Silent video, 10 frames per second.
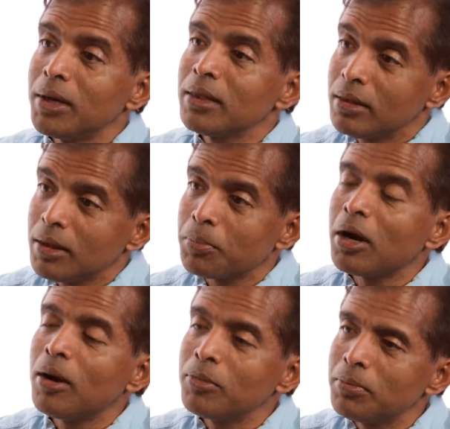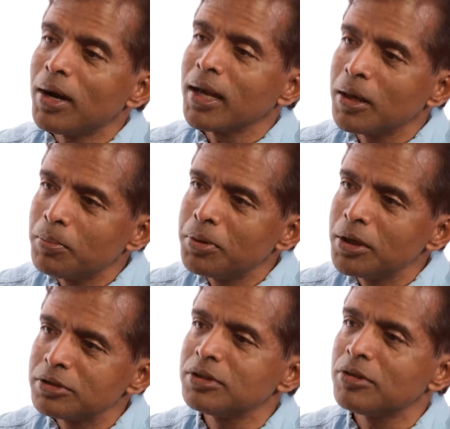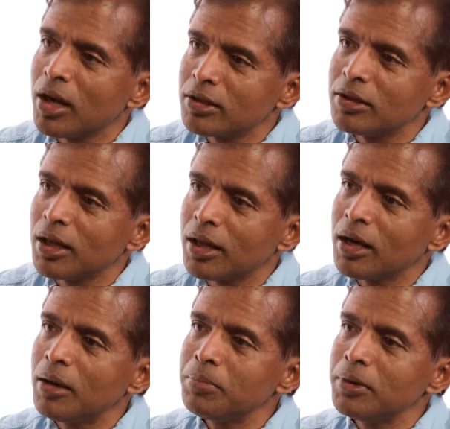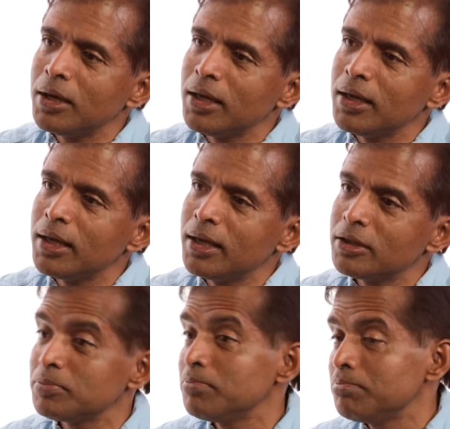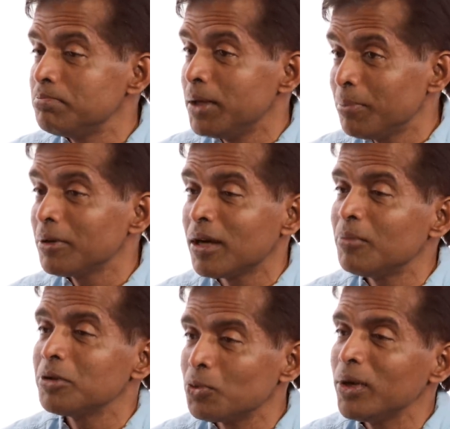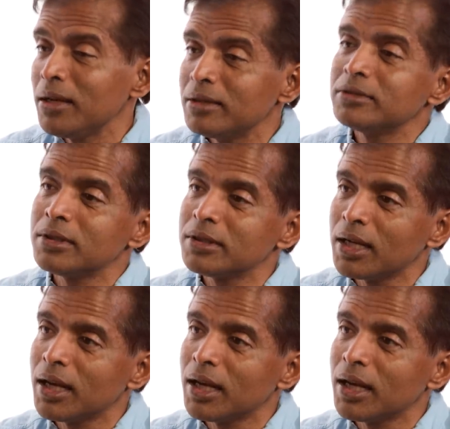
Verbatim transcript: But the problem with buying a person rather than a company is people come with weaknesses.